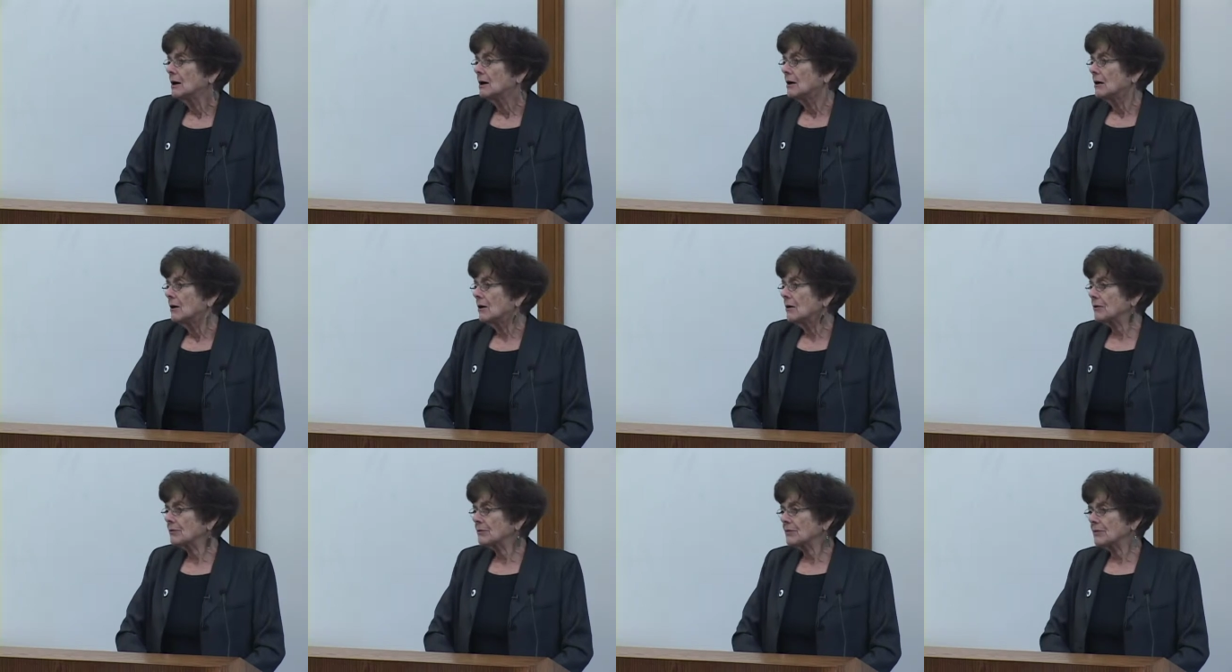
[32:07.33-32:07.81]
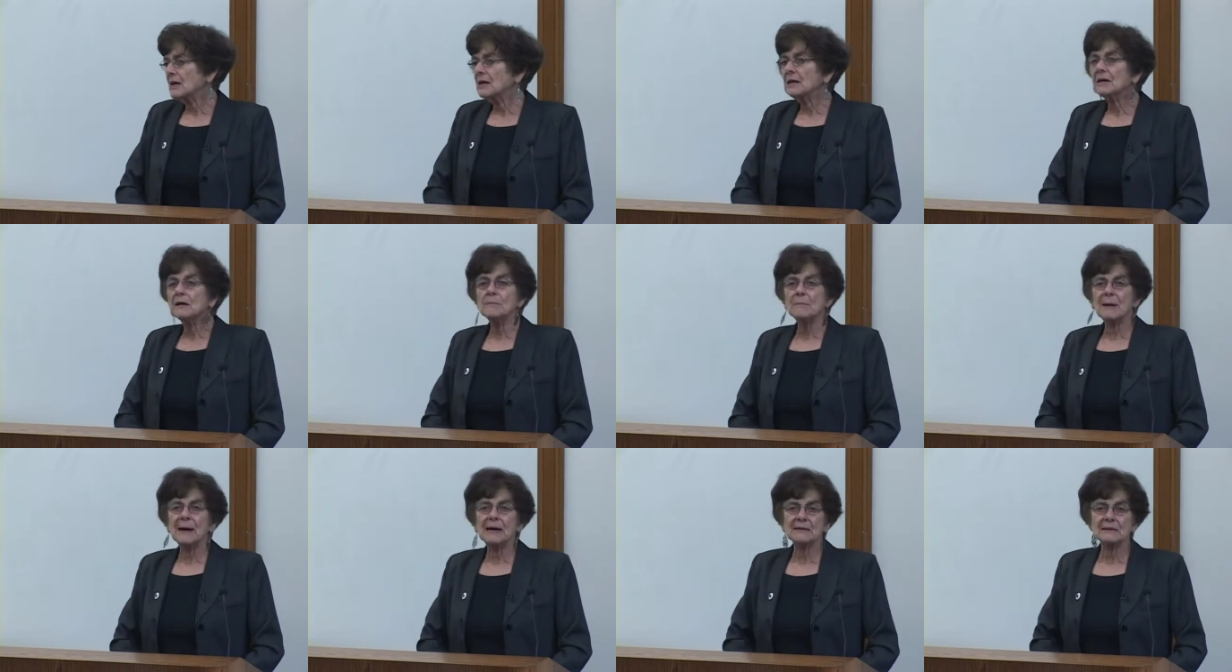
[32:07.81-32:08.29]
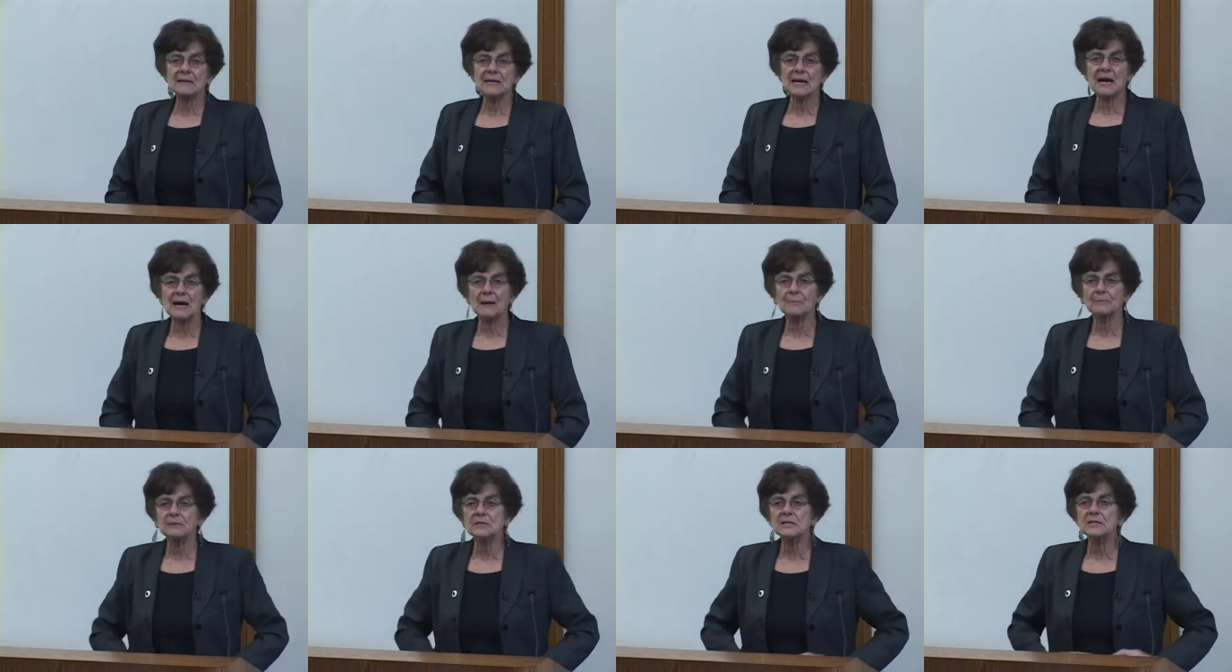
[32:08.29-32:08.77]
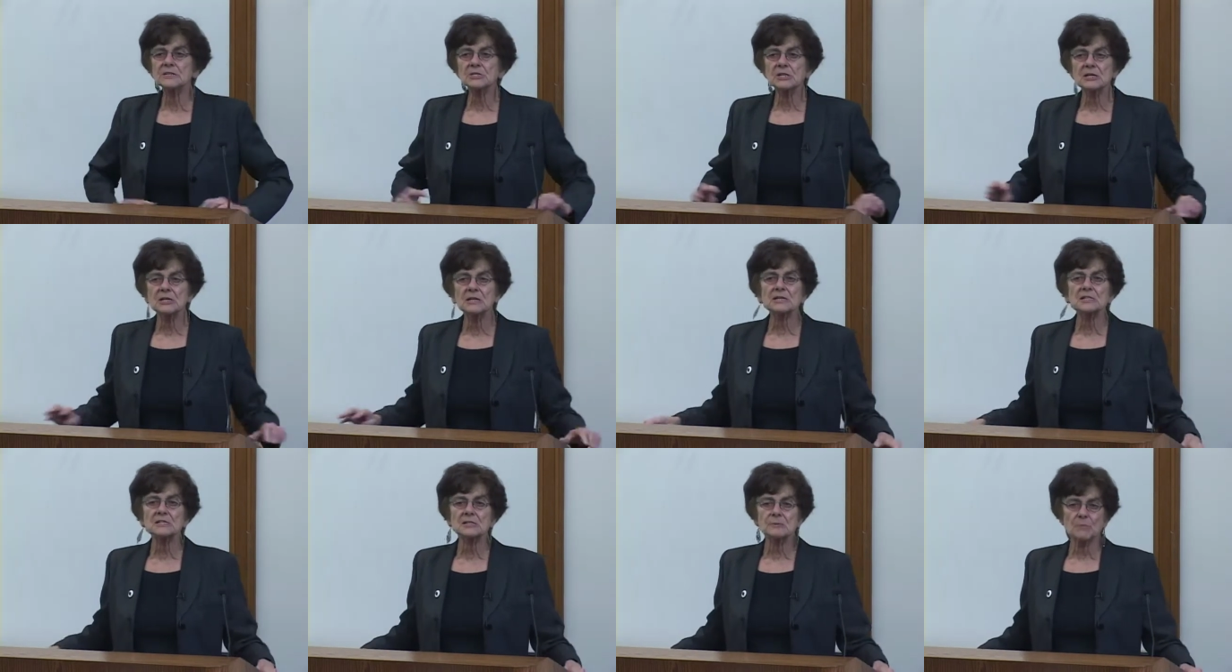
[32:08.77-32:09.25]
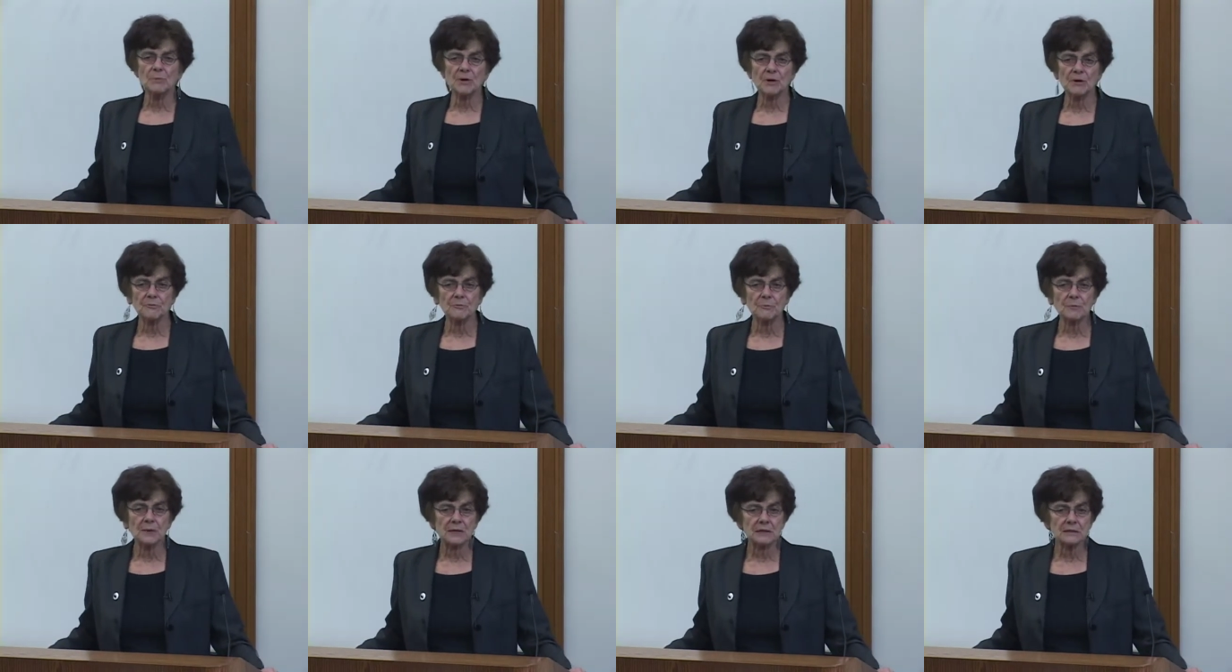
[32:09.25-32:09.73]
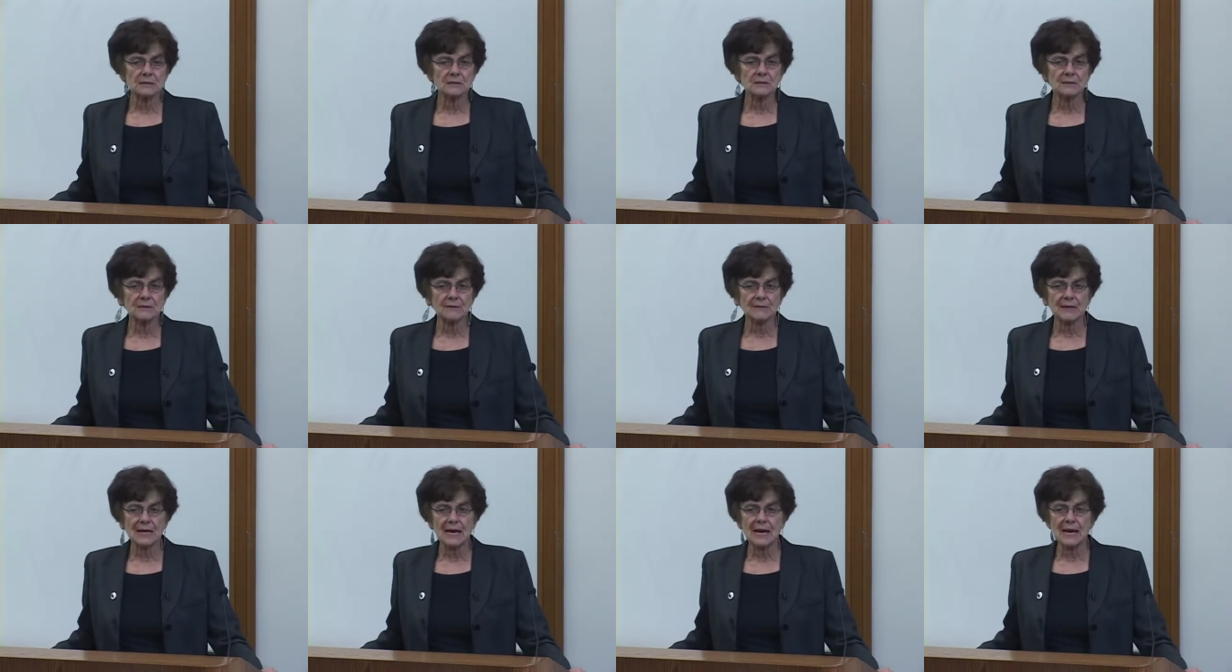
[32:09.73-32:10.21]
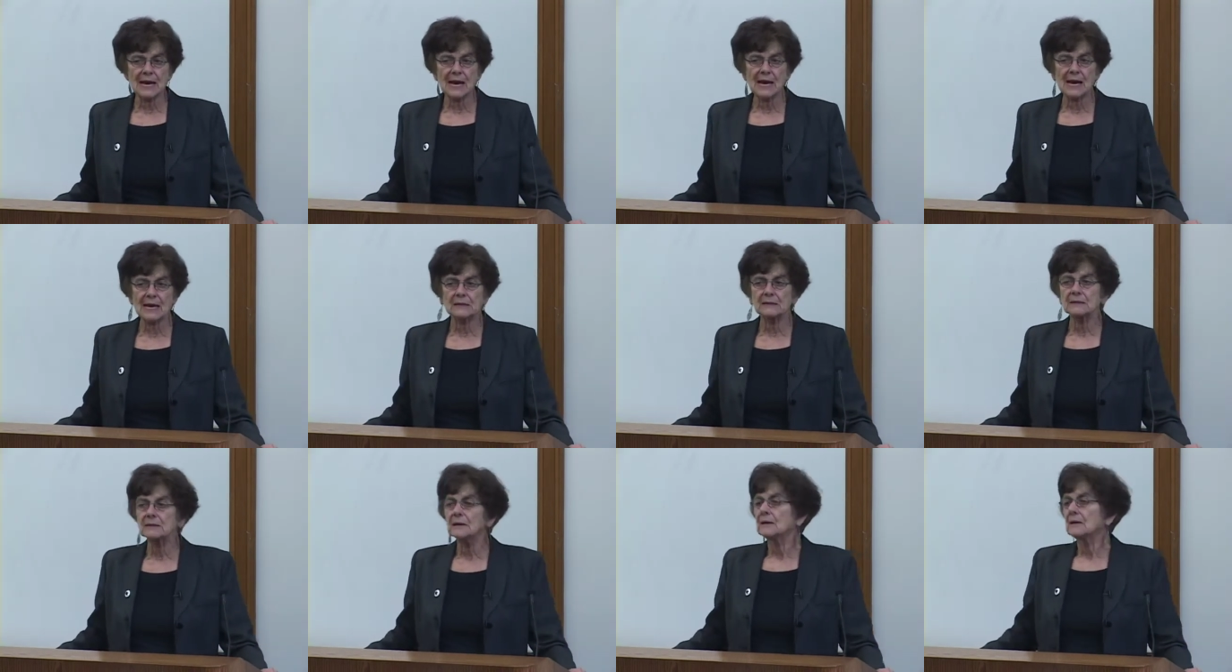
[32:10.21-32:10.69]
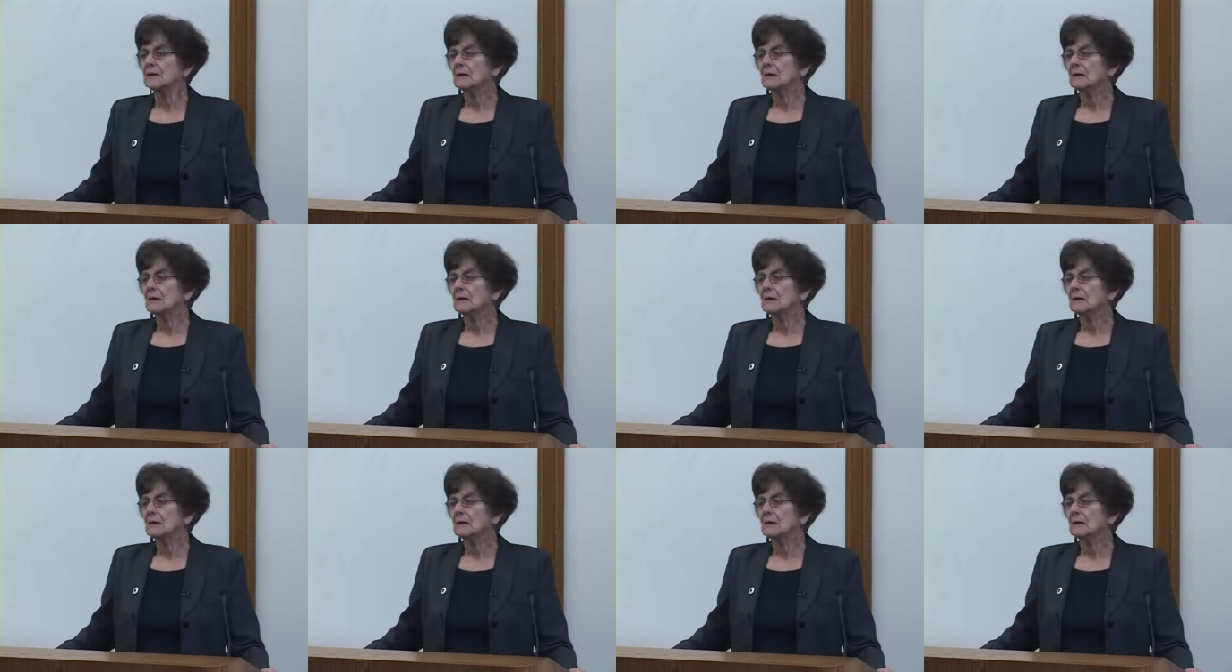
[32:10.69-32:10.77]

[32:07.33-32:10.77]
Or think about the abolitionist movement that